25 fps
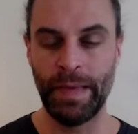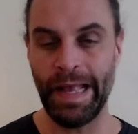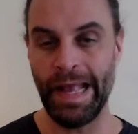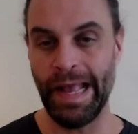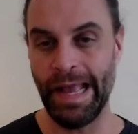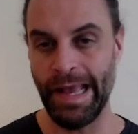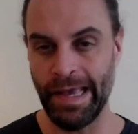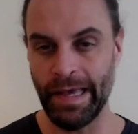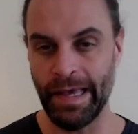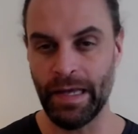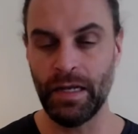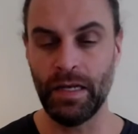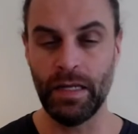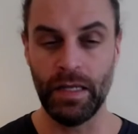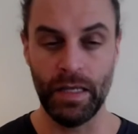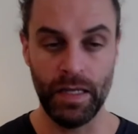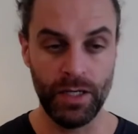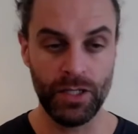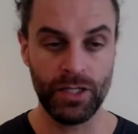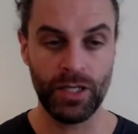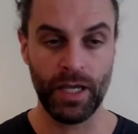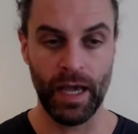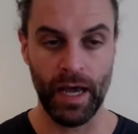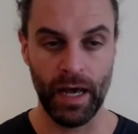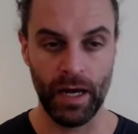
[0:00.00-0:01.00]
and
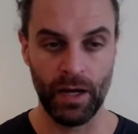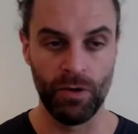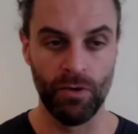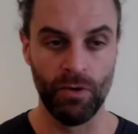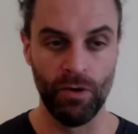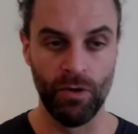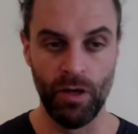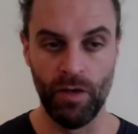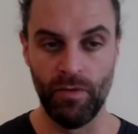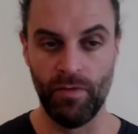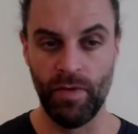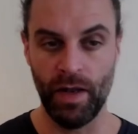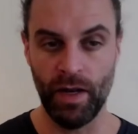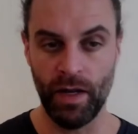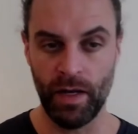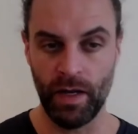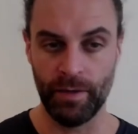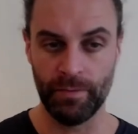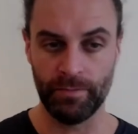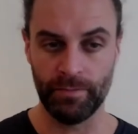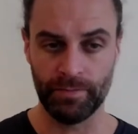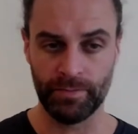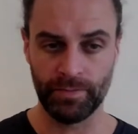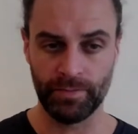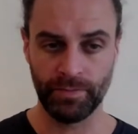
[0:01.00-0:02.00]
each category of entity.
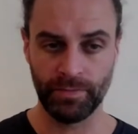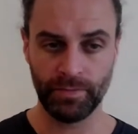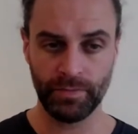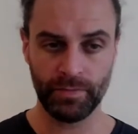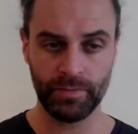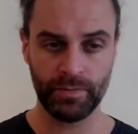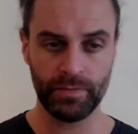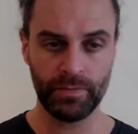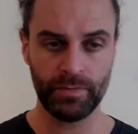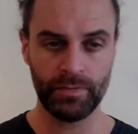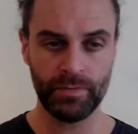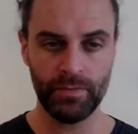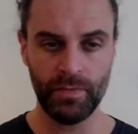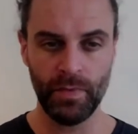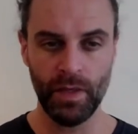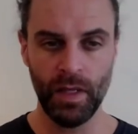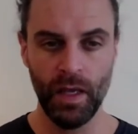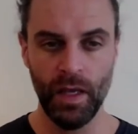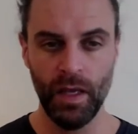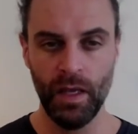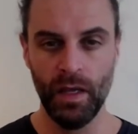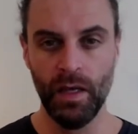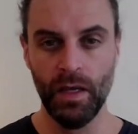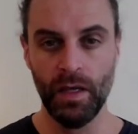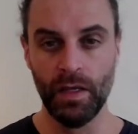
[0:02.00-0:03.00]

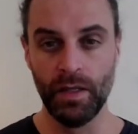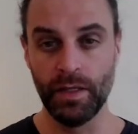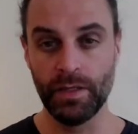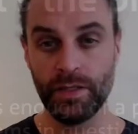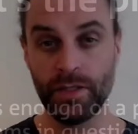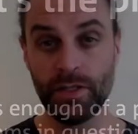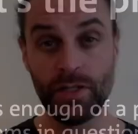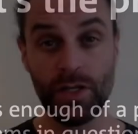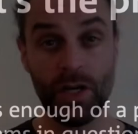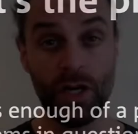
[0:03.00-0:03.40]
This is a